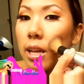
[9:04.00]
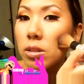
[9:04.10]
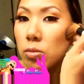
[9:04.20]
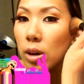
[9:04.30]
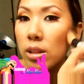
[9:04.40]

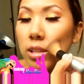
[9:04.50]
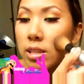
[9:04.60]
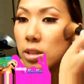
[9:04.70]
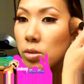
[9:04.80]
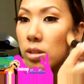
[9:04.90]
as well
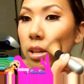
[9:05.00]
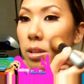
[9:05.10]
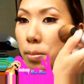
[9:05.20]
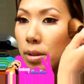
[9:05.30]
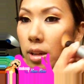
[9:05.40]
as use it
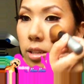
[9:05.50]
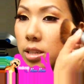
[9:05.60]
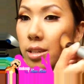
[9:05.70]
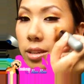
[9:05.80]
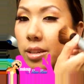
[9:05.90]
as a
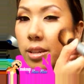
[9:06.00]
blush.